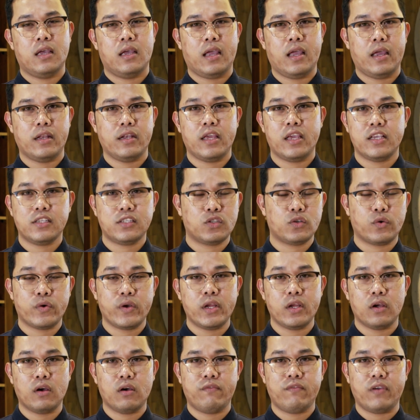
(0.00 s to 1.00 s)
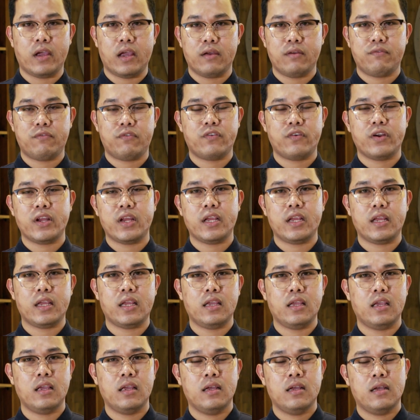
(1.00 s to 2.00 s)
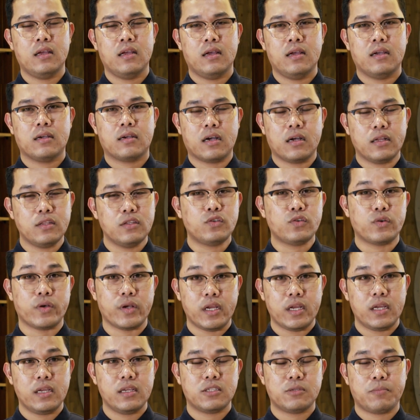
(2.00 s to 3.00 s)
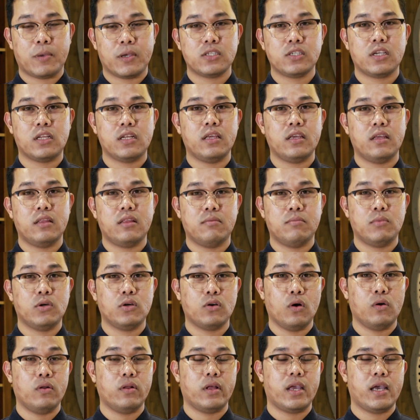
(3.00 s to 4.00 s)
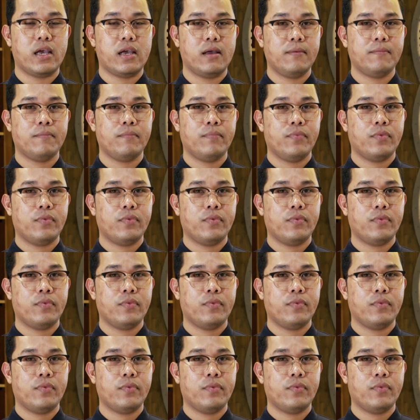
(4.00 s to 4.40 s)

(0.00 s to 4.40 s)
and history of every country, especially the Mongolia.